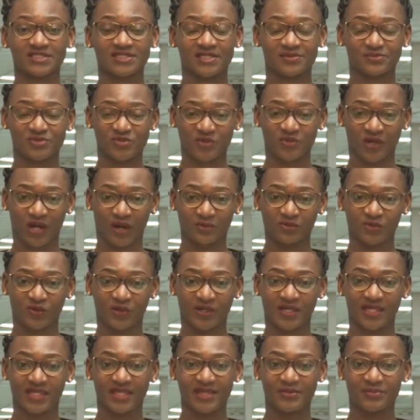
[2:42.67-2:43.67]
Subscribe to
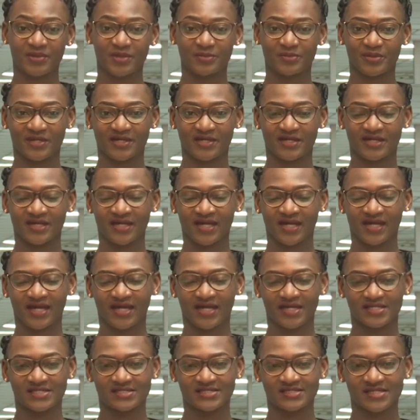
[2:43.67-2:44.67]
our e-paper
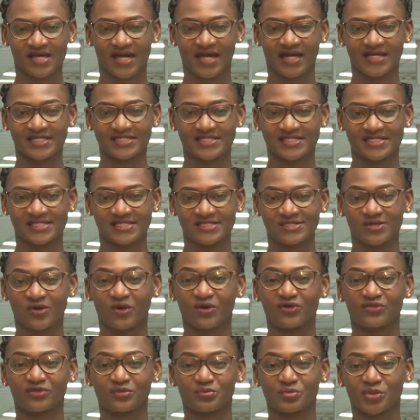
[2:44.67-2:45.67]
and access
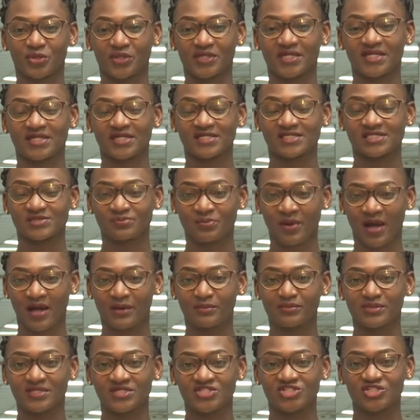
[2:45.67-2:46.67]
all the products
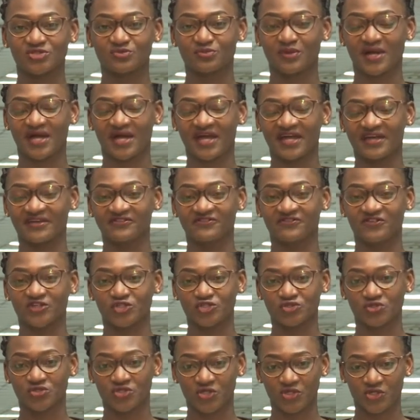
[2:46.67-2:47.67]
published by
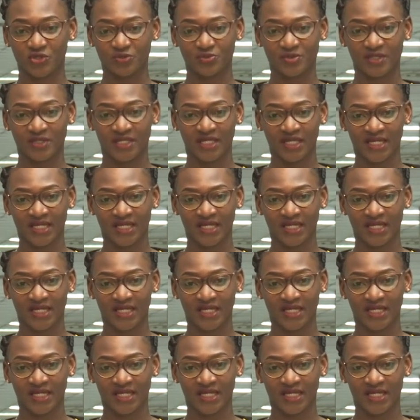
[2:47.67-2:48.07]
Vision Group.